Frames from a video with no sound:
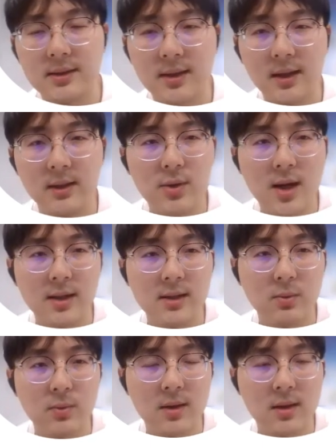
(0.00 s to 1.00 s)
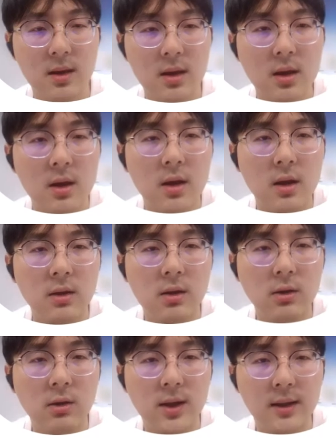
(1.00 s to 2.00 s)
interacts with
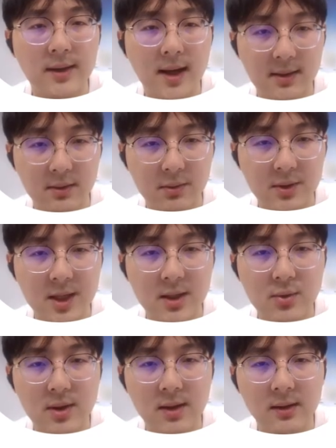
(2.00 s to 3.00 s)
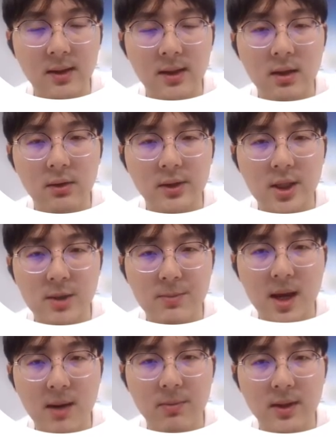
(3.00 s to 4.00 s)
local context to generate the detailed tension
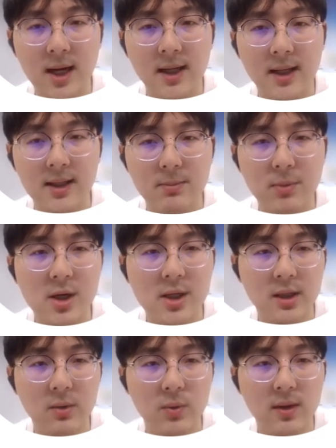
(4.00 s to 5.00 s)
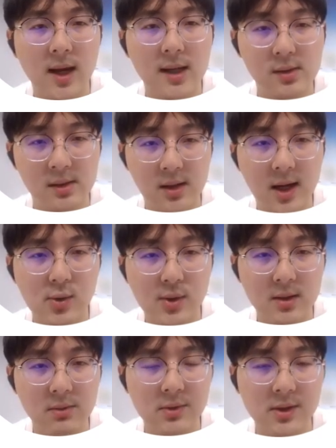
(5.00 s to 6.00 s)
map, guiding its merging with
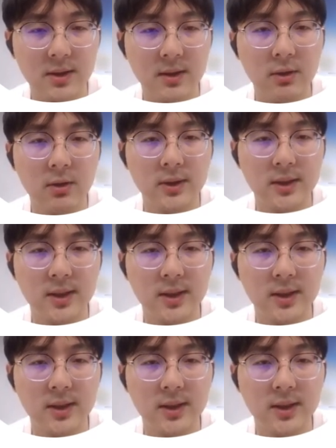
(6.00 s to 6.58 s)
high-resolution local